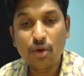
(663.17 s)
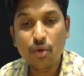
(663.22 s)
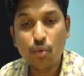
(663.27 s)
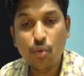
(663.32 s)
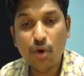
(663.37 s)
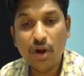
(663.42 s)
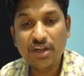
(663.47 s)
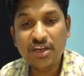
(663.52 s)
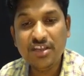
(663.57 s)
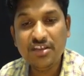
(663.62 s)

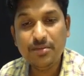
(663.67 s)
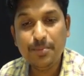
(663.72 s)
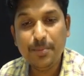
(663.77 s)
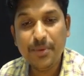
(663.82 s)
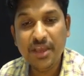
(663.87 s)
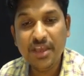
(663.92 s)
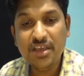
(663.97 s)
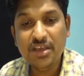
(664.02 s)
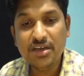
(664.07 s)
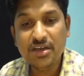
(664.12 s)
What is
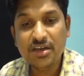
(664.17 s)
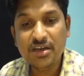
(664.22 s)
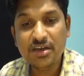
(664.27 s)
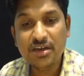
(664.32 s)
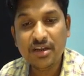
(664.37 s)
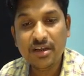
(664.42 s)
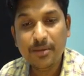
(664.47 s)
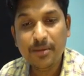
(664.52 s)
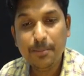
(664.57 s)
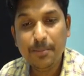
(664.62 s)
p
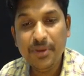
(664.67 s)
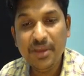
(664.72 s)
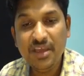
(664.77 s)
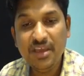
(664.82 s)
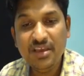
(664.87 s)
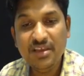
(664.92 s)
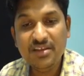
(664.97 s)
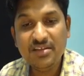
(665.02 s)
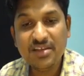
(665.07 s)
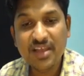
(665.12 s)
here?
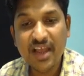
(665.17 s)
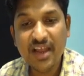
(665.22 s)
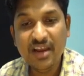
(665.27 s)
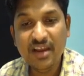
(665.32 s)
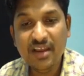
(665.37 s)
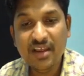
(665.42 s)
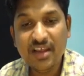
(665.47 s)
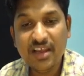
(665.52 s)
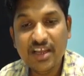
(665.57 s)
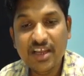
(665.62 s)
P is
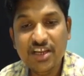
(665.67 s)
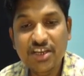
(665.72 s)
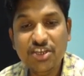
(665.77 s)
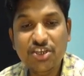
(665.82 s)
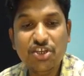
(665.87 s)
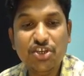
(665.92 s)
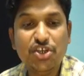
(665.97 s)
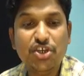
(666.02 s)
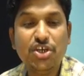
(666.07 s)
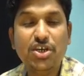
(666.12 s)
an
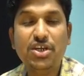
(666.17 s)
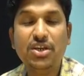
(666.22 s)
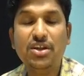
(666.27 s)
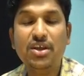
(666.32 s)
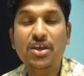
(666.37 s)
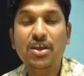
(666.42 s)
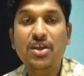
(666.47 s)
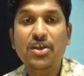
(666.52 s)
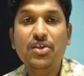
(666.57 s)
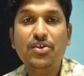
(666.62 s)
integer.
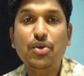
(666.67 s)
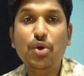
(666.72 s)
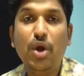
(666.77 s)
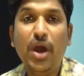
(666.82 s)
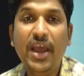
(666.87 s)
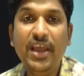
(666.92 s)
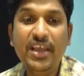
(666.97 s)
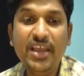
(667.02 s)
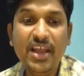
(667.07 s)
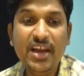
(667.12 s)
So
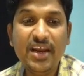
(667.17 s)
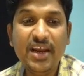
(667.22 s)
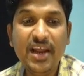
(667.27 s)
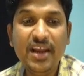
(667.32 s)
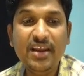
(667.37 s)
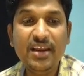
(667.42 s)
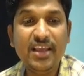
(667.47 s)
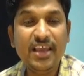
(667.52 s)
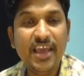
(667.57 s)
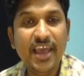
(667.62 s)
I can
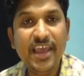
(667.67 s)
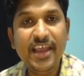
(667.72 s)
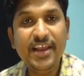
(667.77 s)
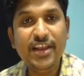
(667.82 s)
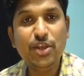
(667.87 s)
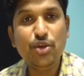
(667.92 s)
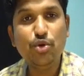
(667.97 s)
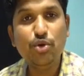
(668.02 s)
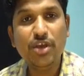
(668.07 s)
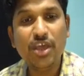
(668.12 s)
write k
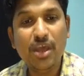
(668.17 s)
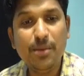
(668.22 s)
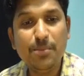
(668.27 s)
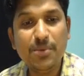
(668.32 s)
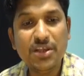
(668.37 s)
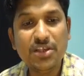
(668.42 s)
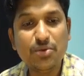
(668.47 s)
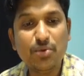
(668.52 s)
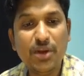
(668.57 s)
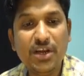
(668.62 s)
into k
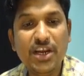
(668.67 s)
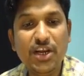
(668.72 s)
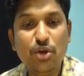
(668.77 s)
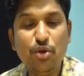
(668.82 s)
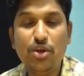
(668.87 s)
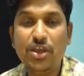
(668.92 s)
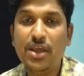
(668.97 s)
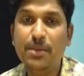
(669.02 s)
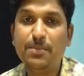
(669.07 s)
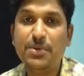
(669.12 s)
plus 1 into
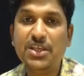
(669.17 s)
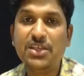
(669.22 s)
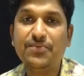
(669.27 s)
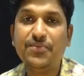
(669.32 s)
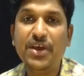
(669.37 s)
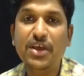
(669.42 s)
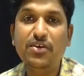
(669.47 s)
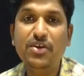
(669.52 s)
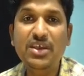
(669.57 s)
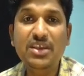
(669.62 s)
k plus
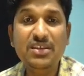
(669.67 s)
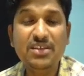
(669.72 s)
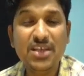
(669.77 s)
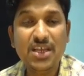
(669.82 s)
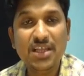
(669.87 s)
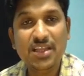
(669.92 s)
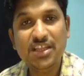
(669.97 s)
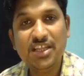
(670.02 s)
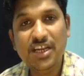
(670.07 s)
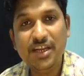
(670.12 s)
5 is
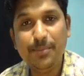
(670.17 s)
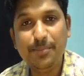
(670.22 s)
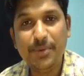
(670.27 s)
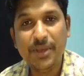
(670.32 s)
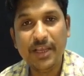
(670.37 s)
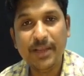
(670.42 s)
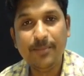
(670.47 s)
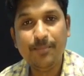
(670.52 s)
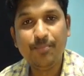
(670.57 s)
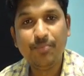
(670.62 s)
3p.